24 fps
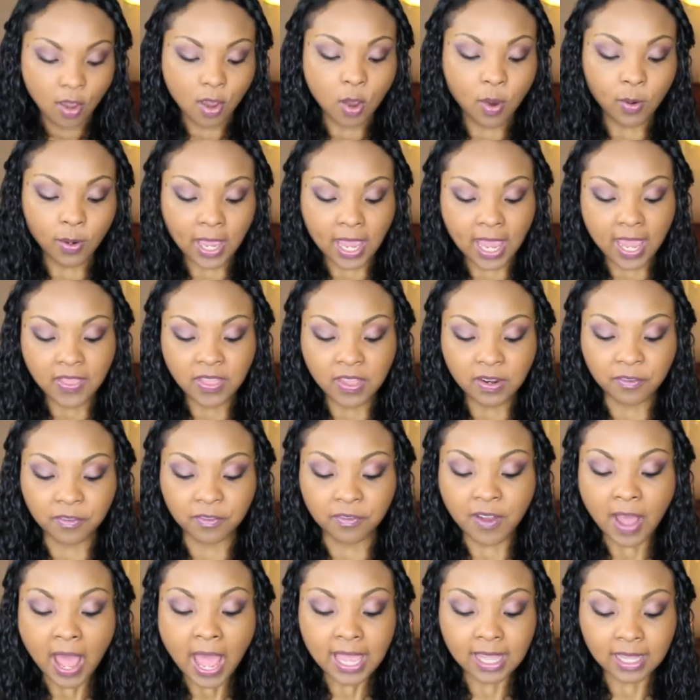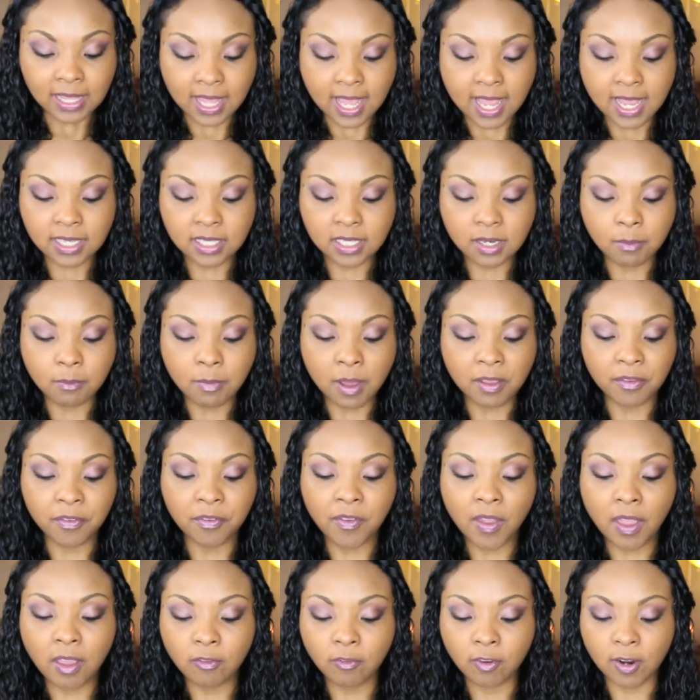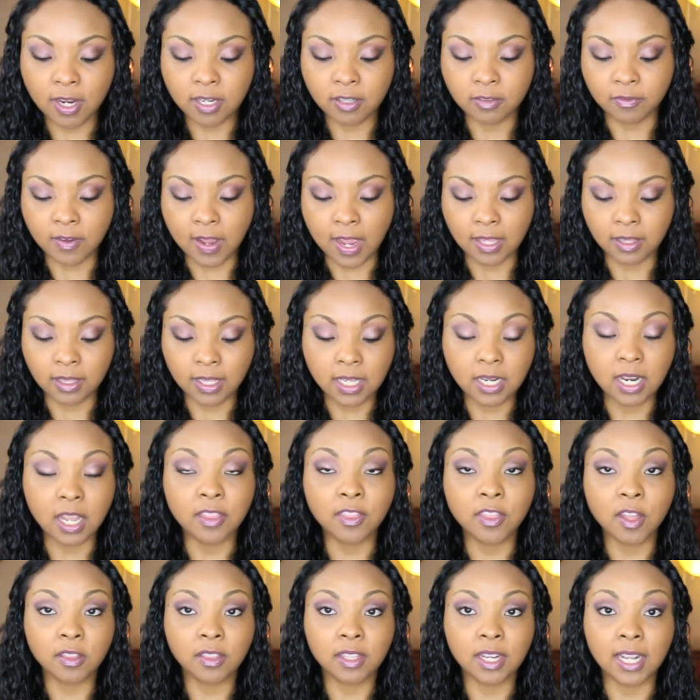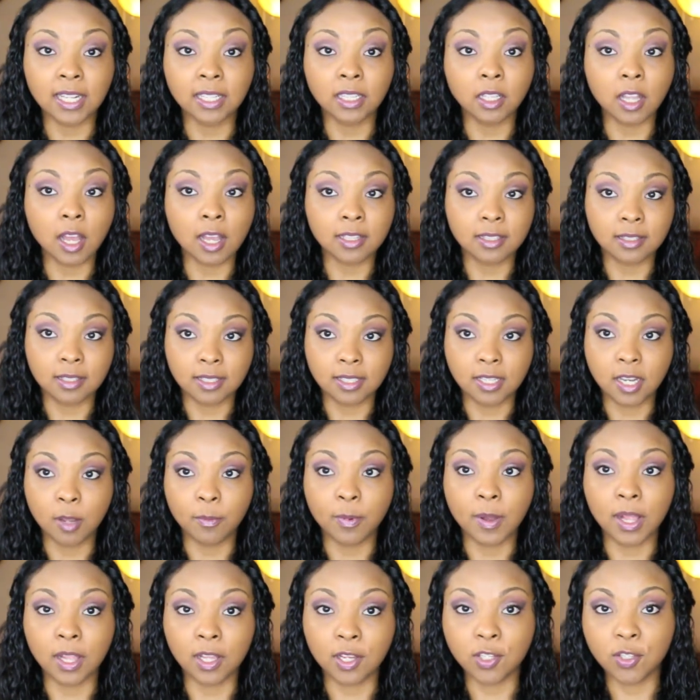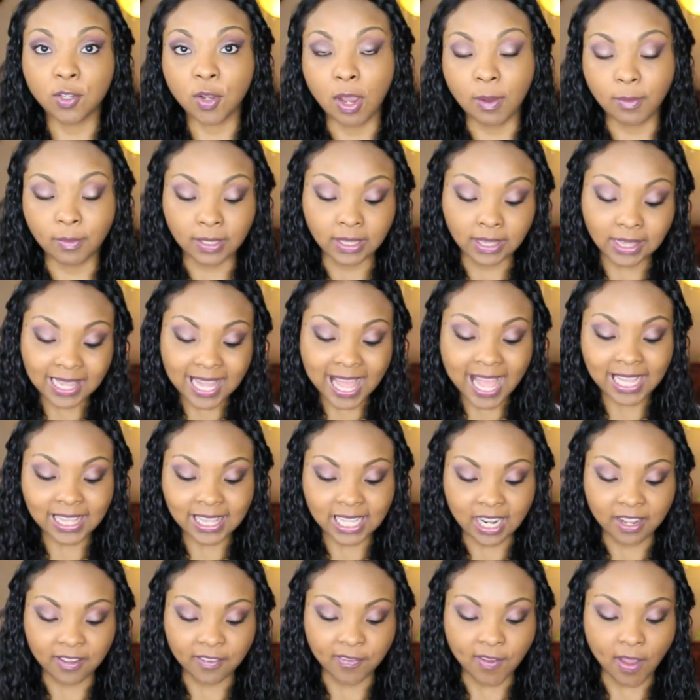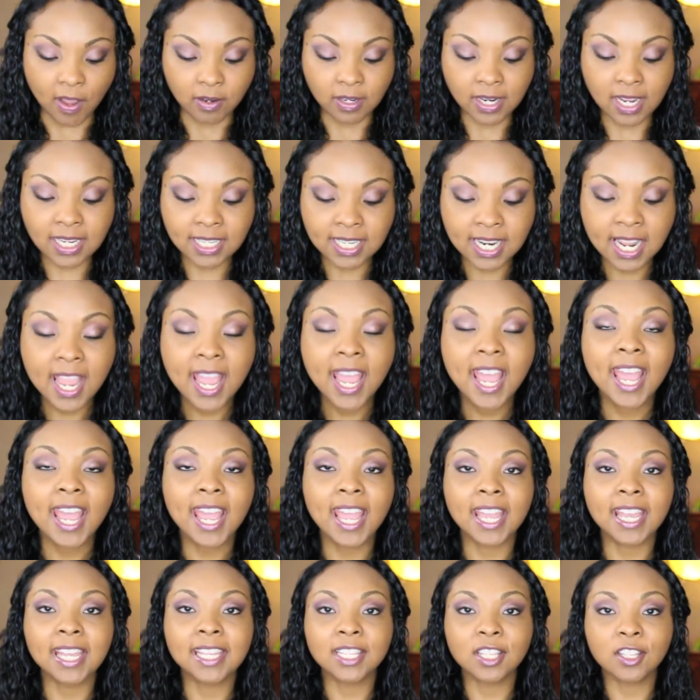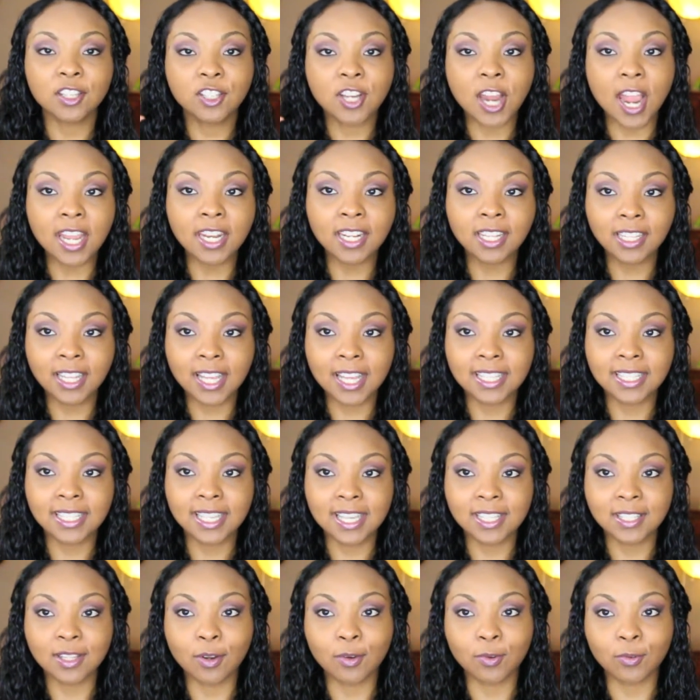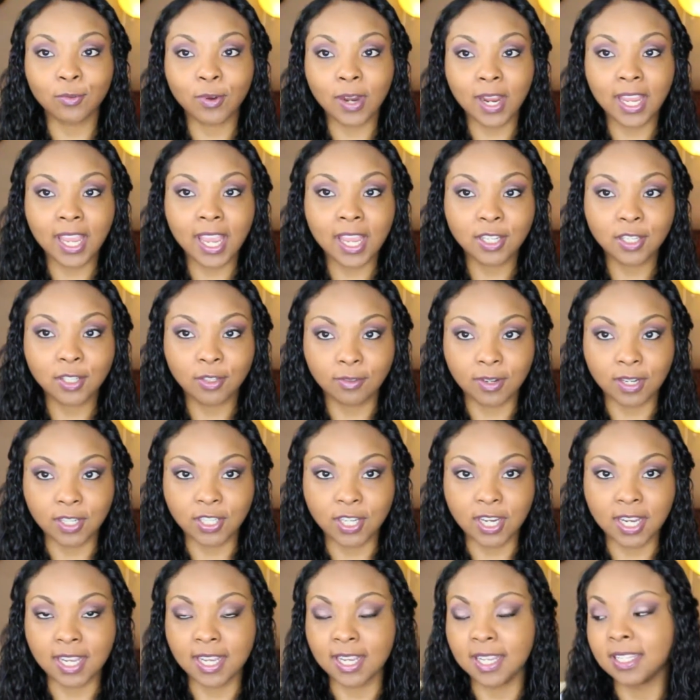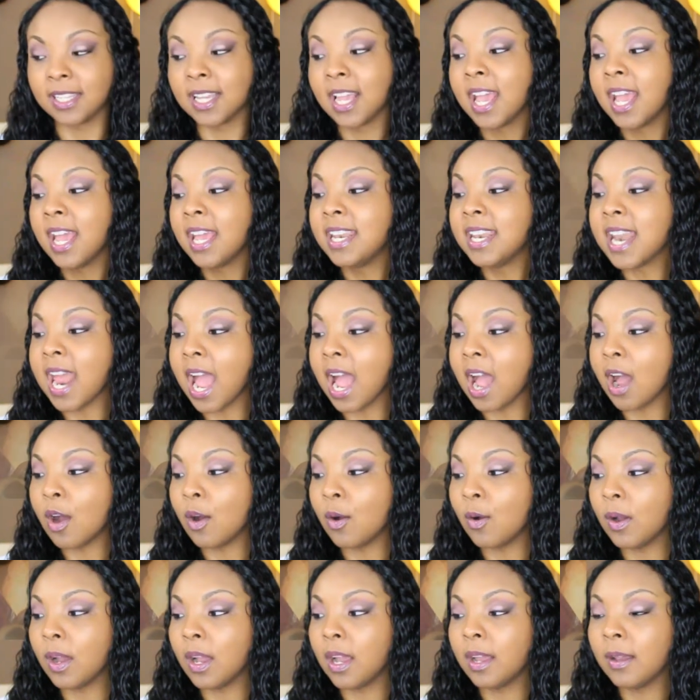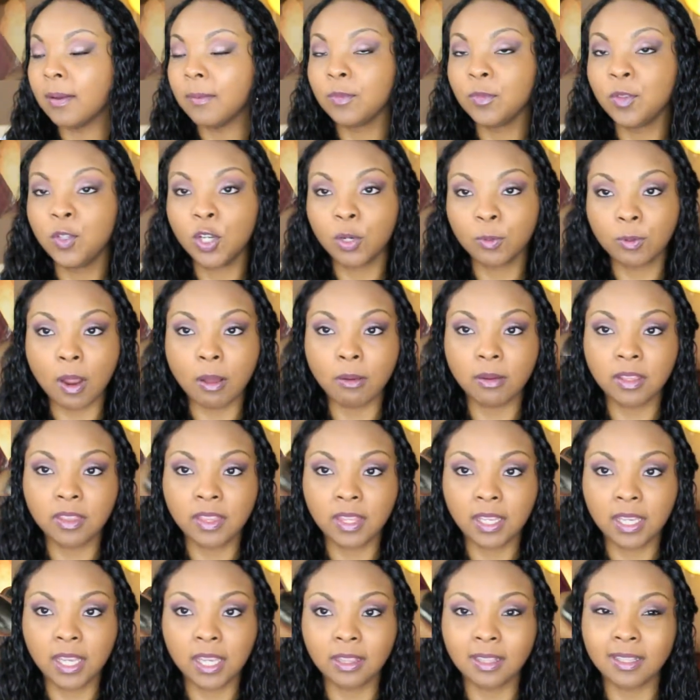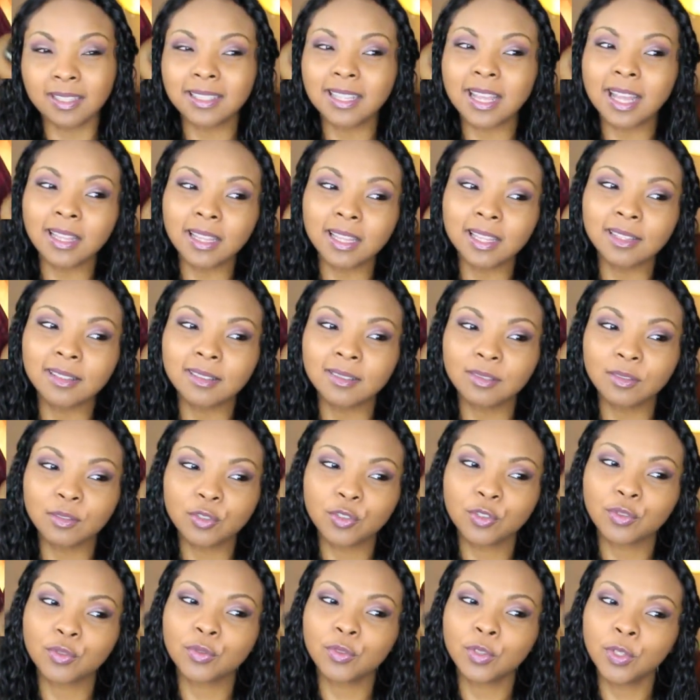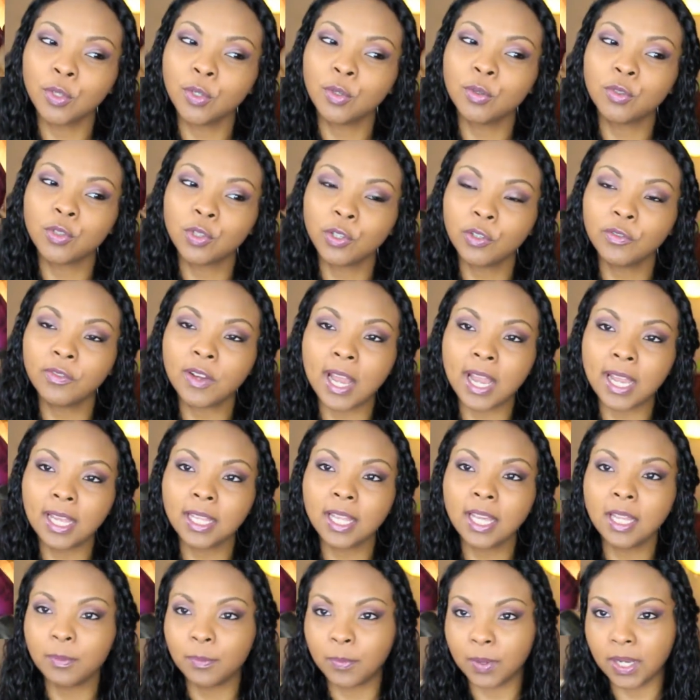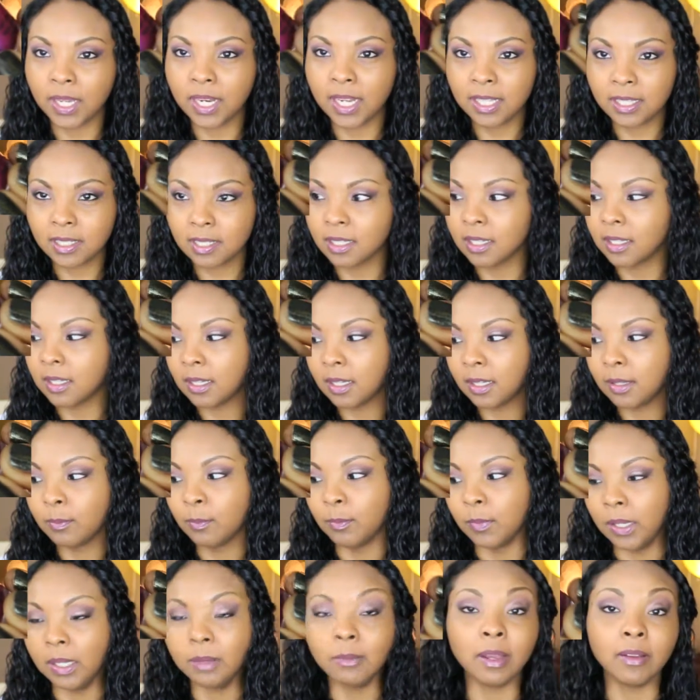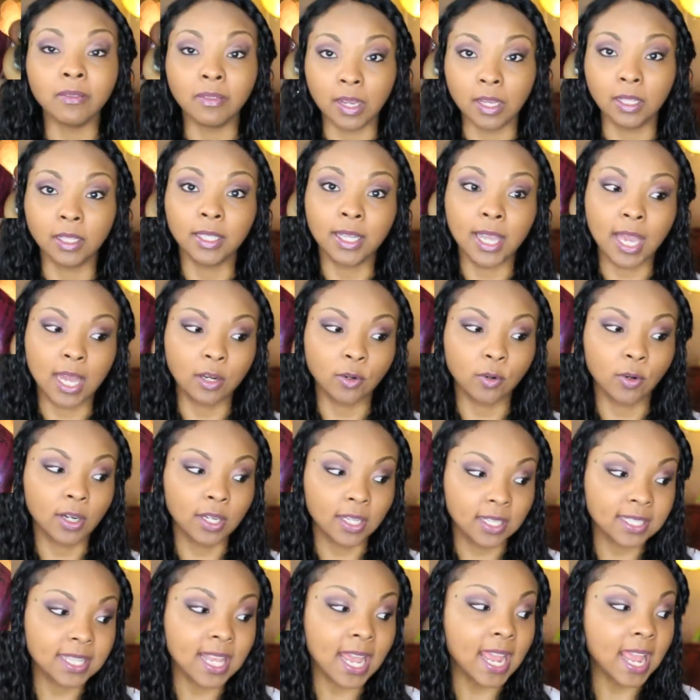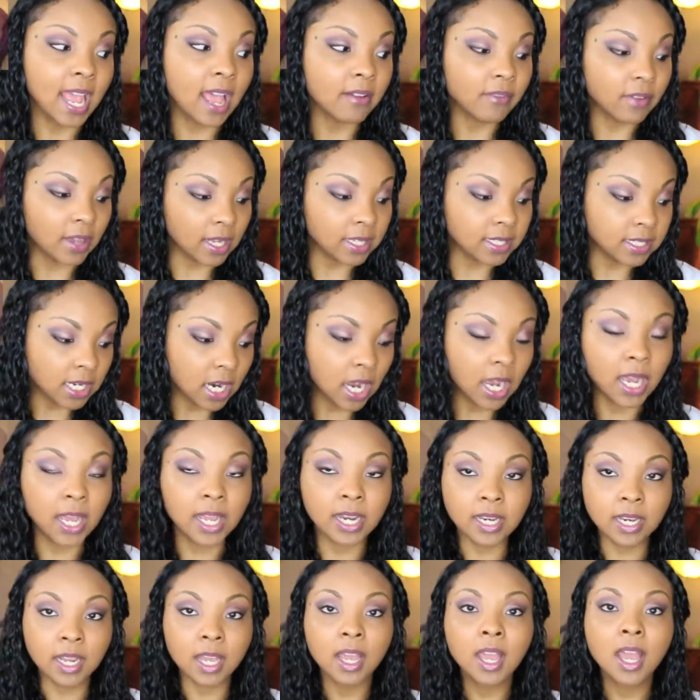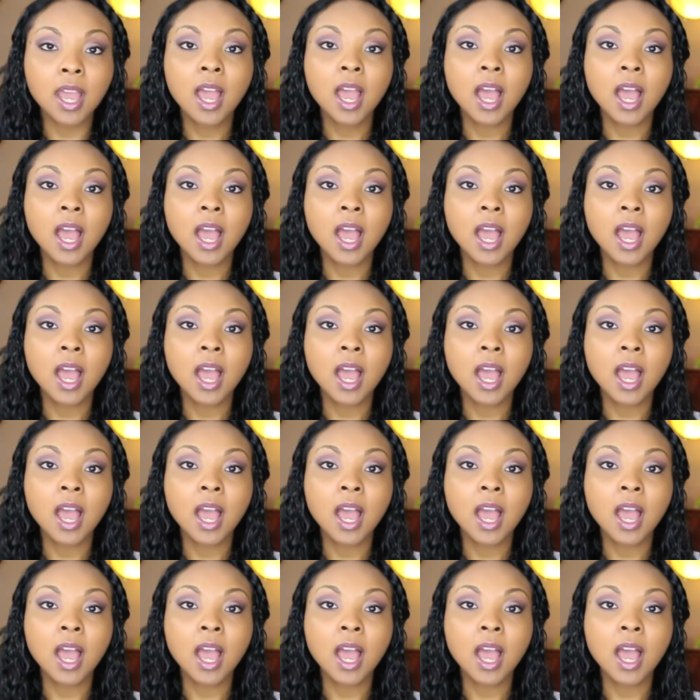Okay, and then Violet, my favorite Violet, and I thought that I'd lost this nail polish, so I'm glad that I found it, is China Glaze's Reggae to Riches. Now, you're probably thinking, that's not like true Violet, but it's gonna be in my Violet category, because I have a ton